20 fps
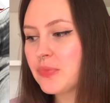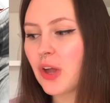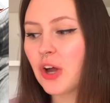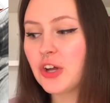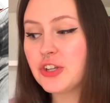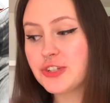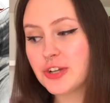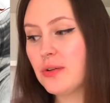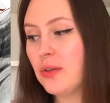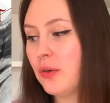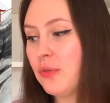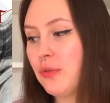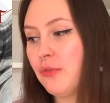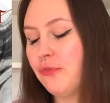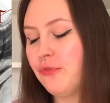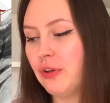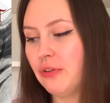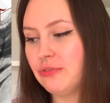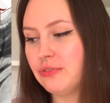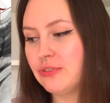I don't like the
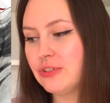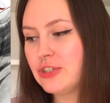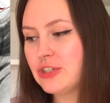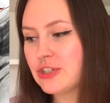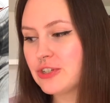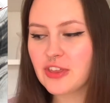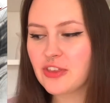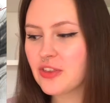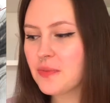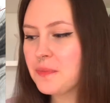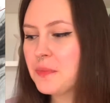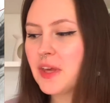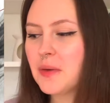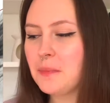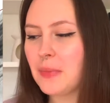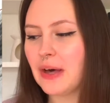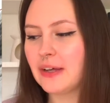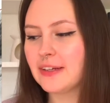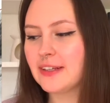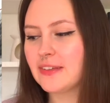font. There's something
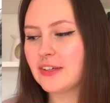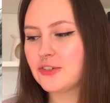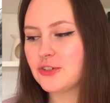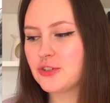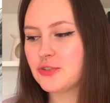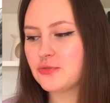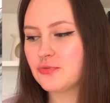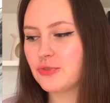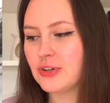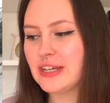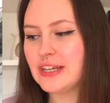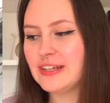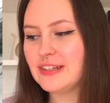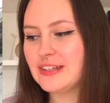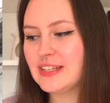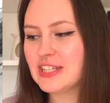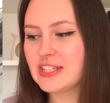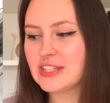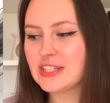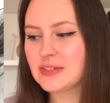about it that just
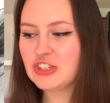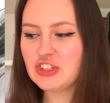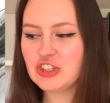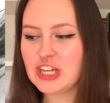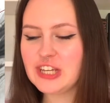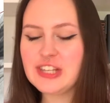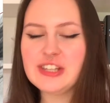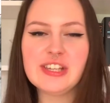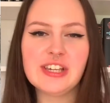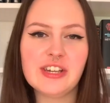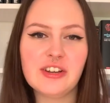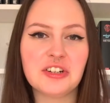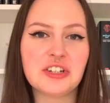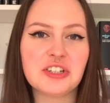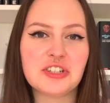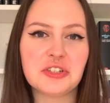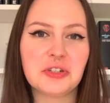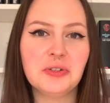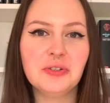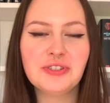reads cheesy young
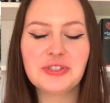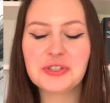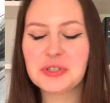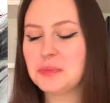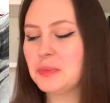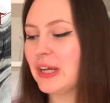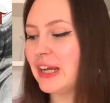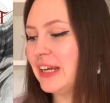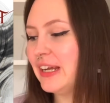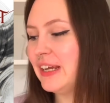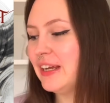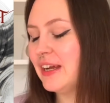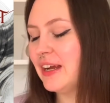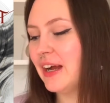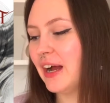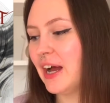adult to me,